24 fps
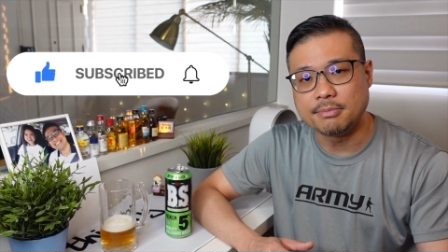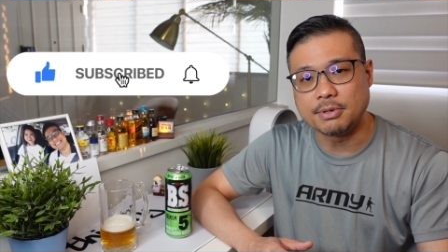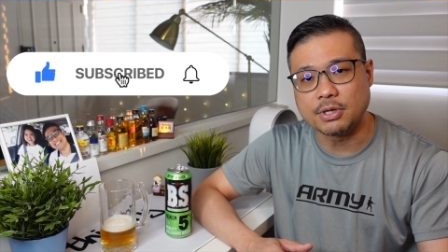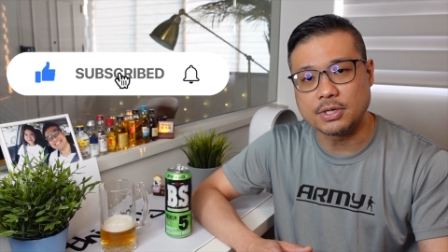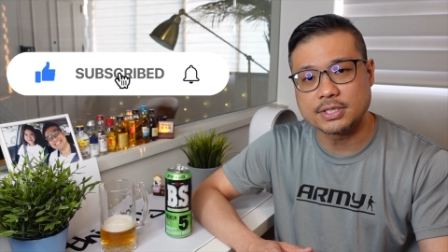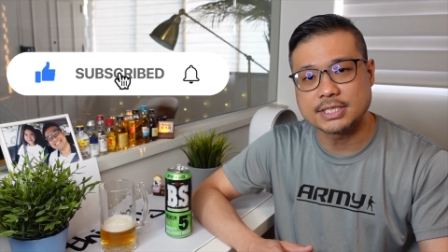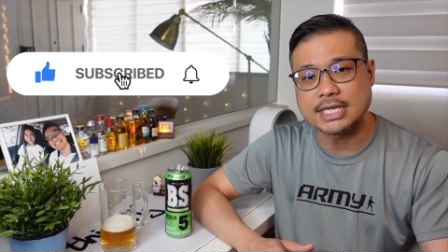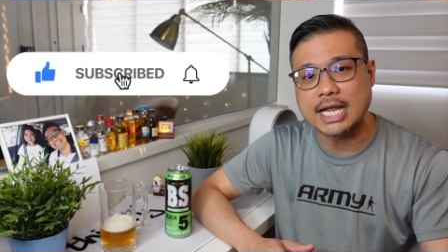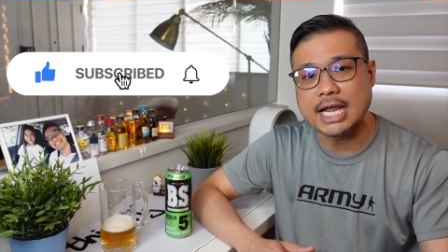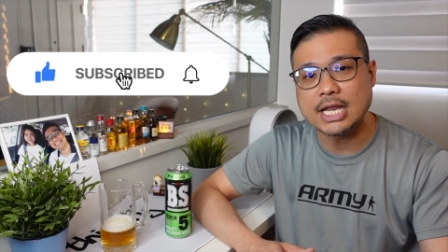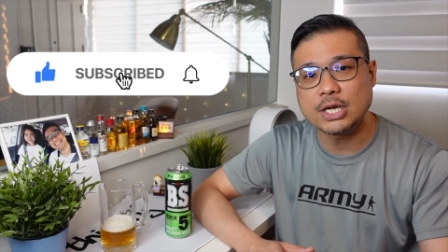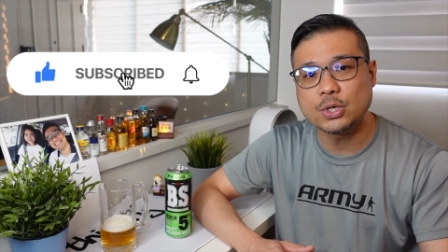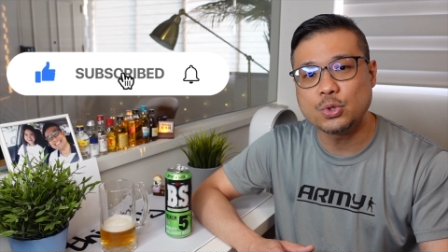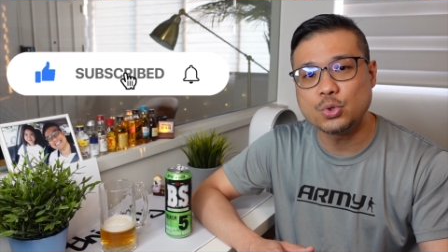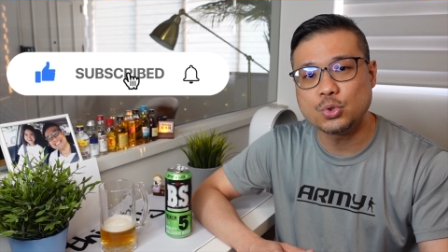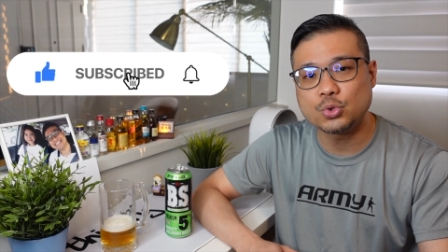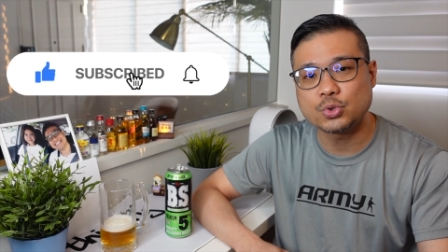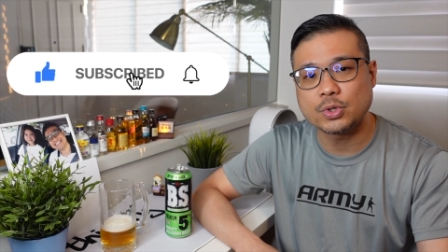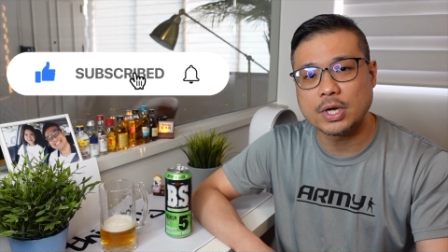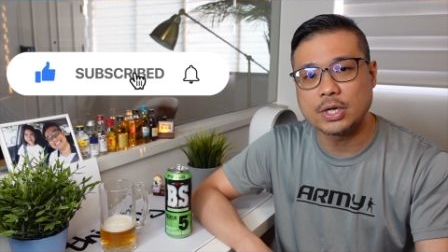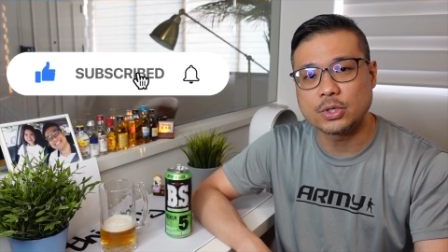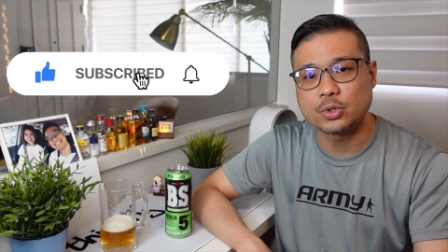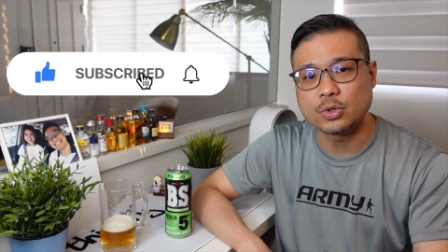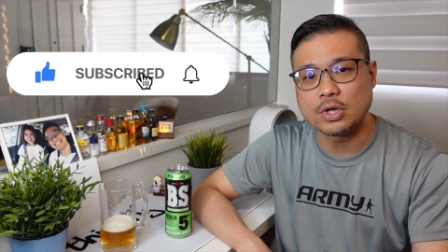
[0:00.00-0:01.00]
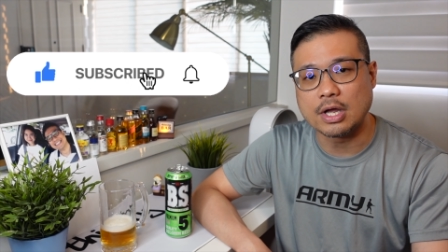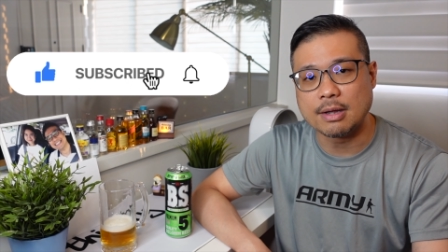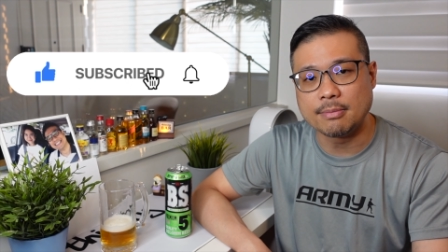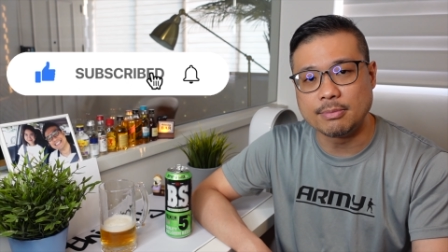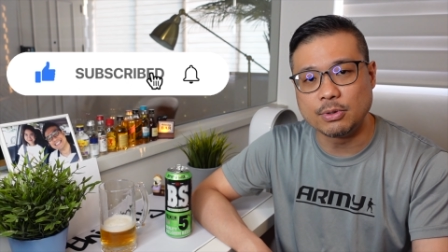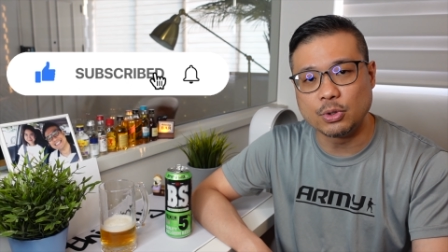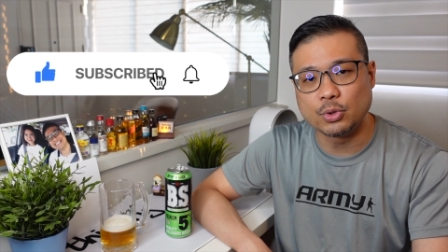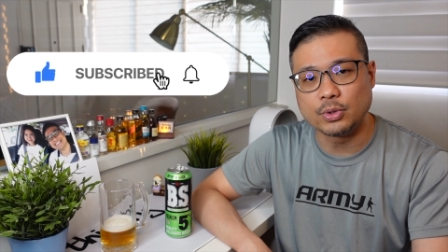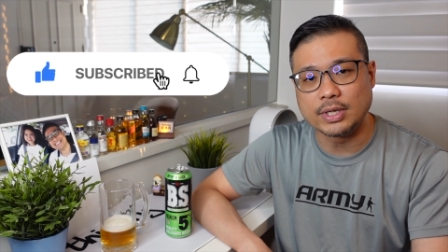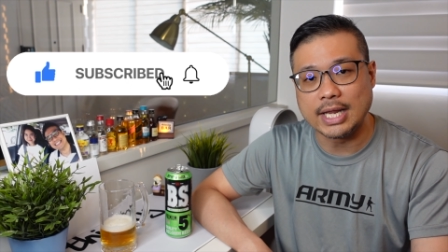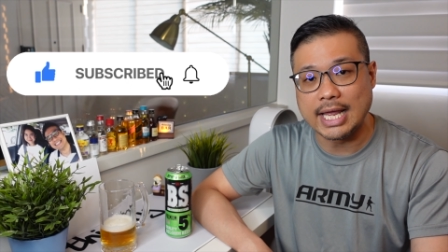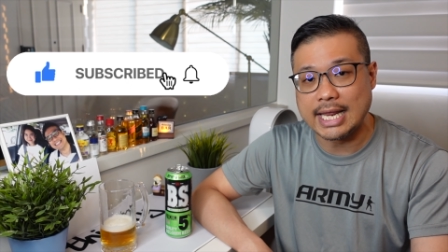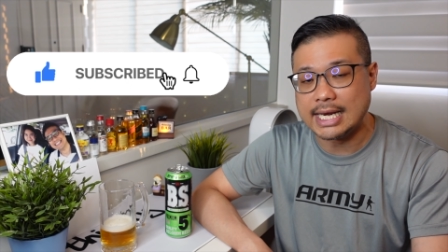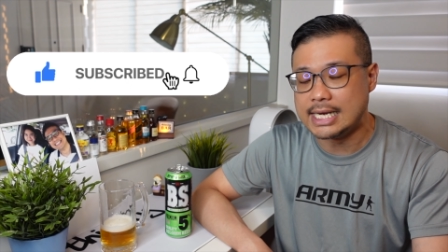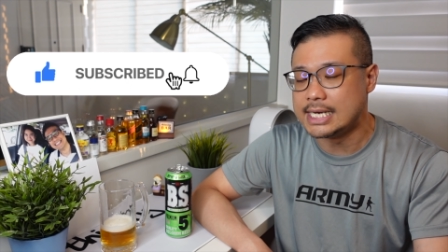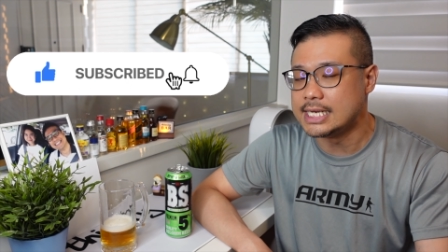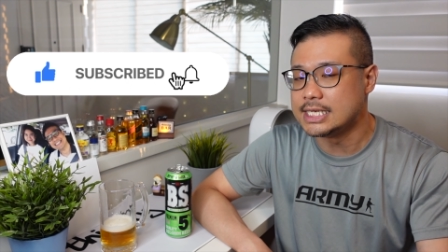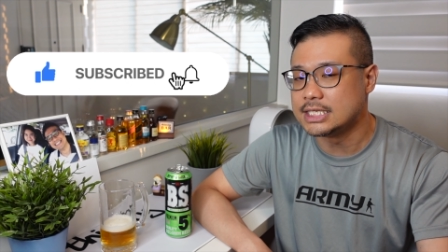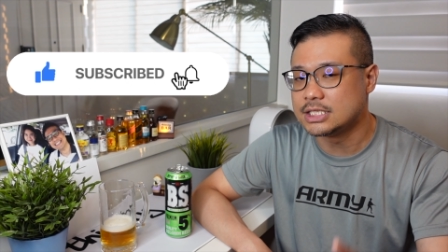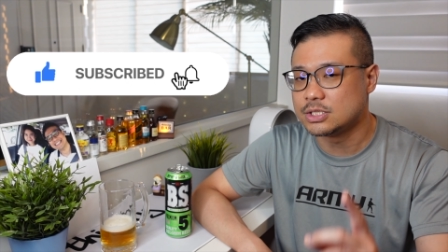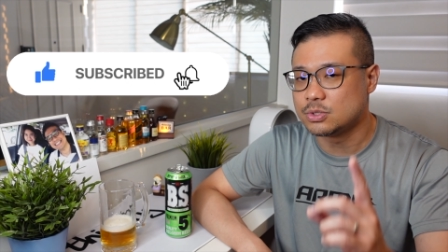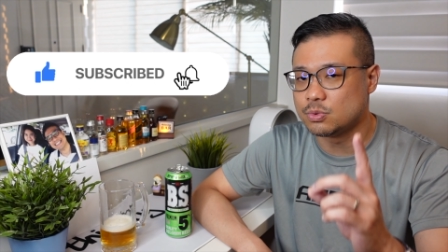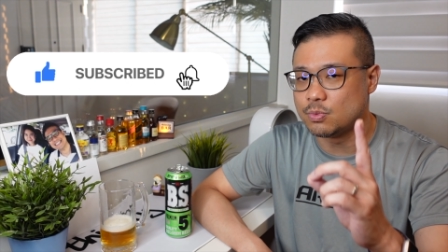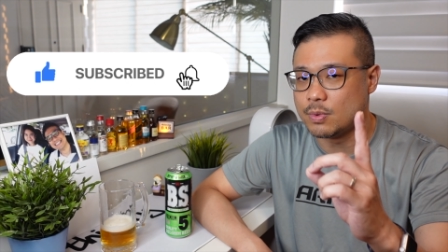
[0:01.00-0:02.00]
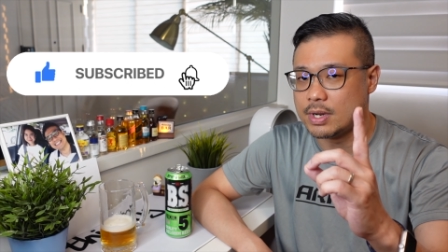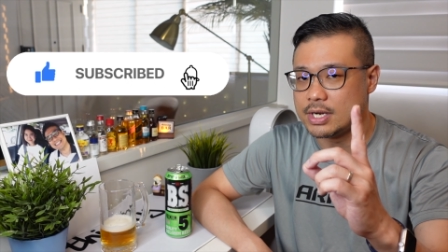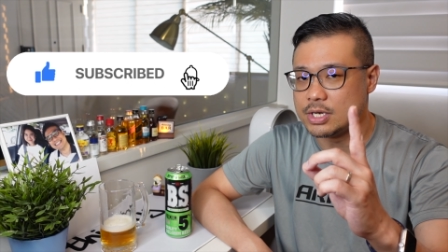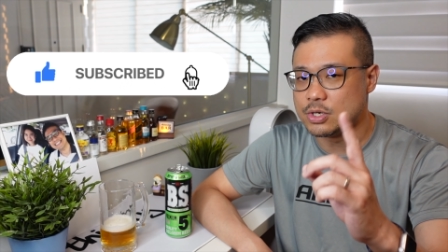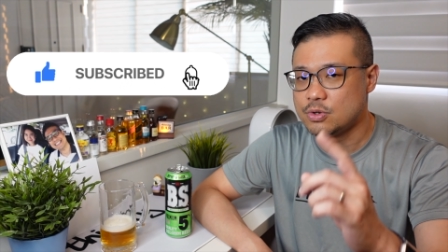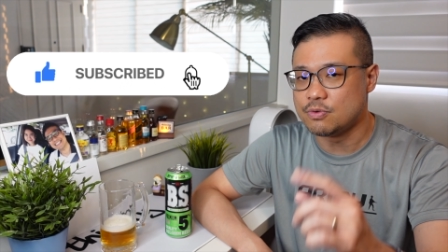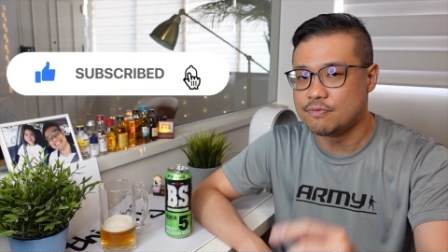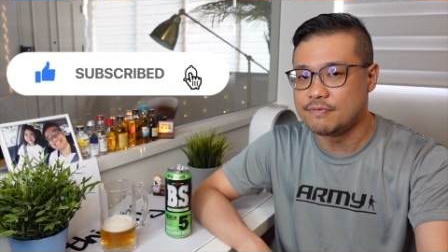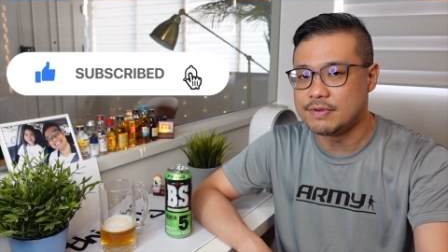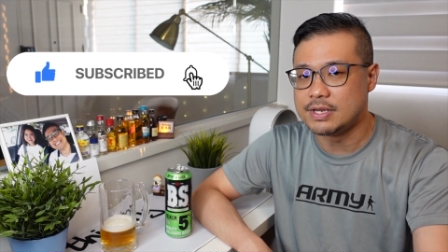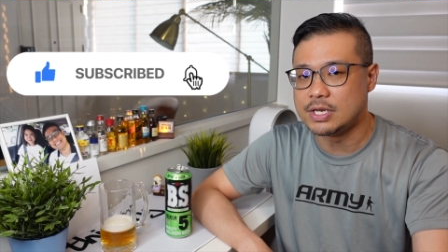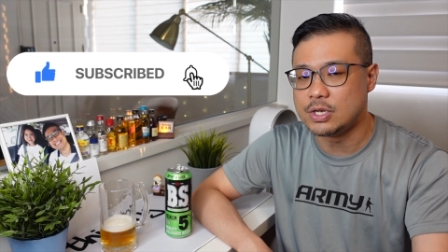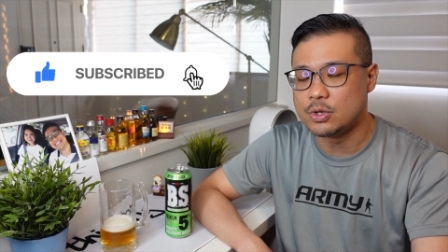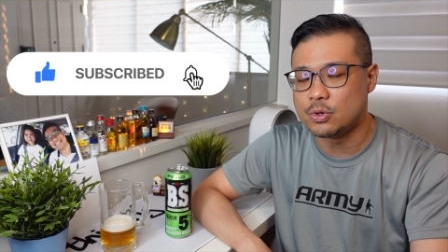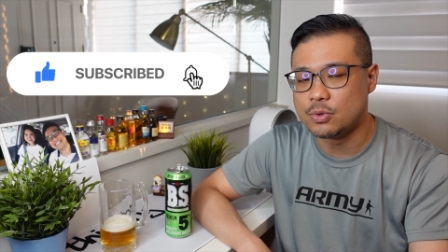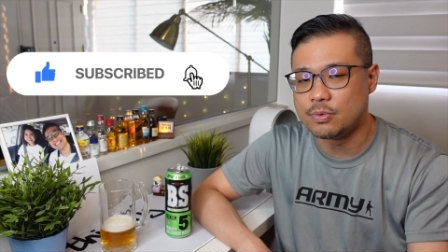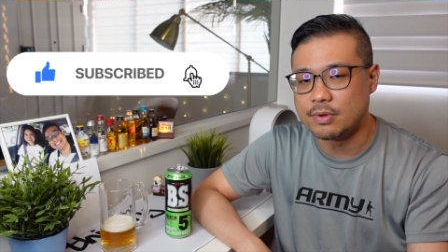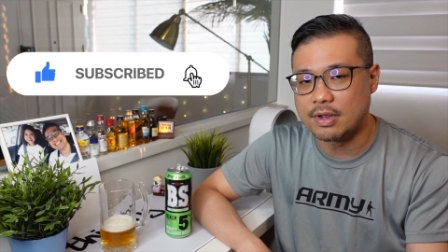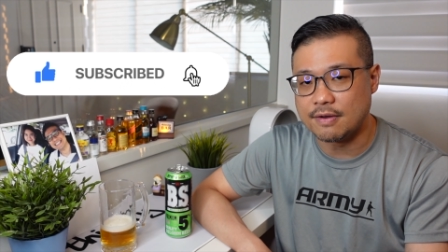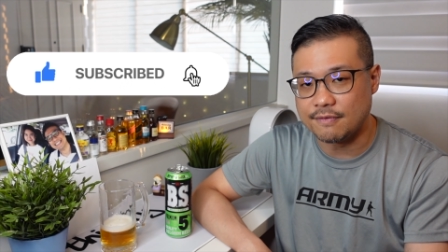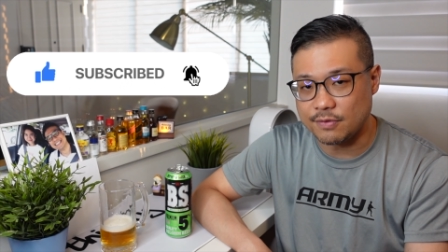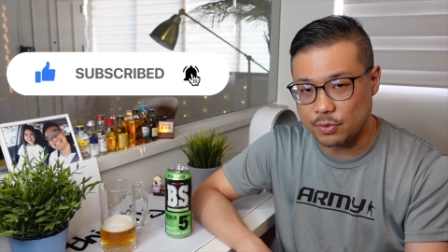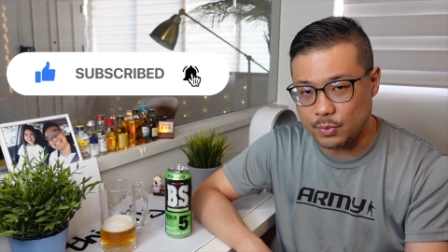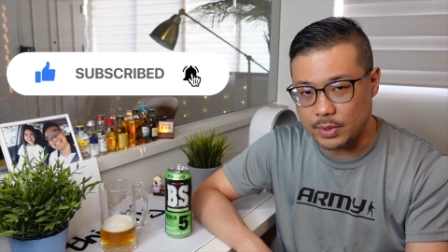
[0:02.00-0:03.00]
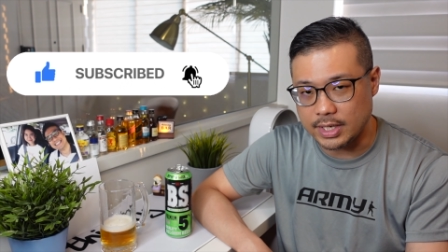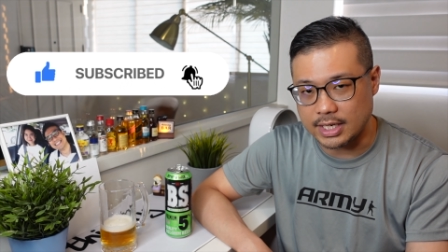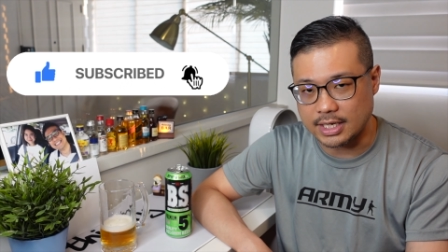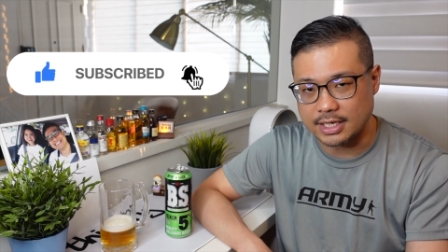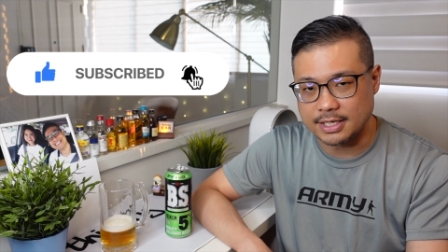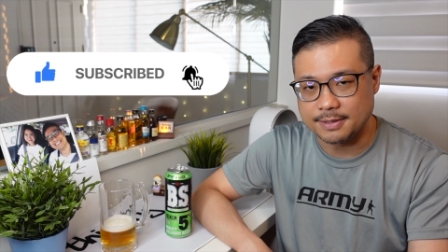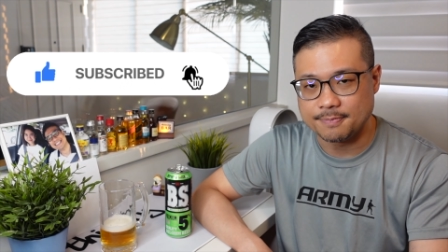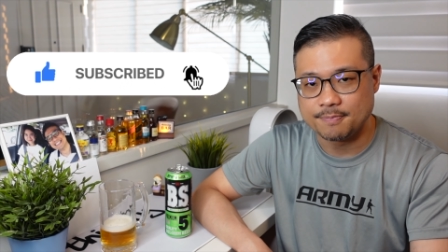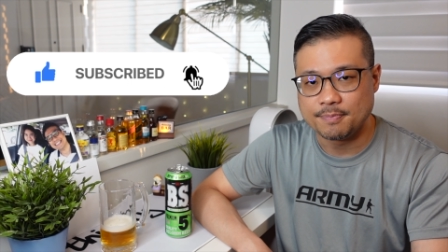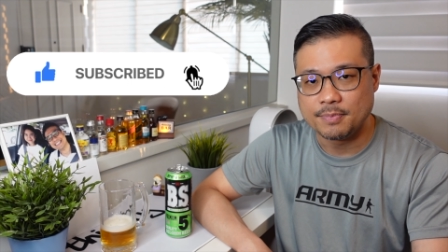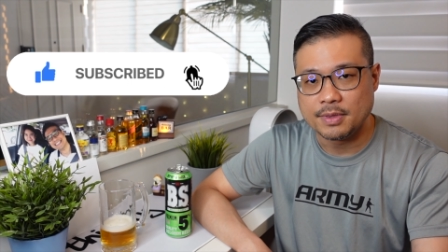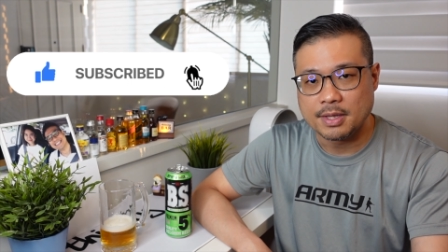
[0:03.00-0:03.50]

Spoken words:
because I do try to upload at least one new video every week.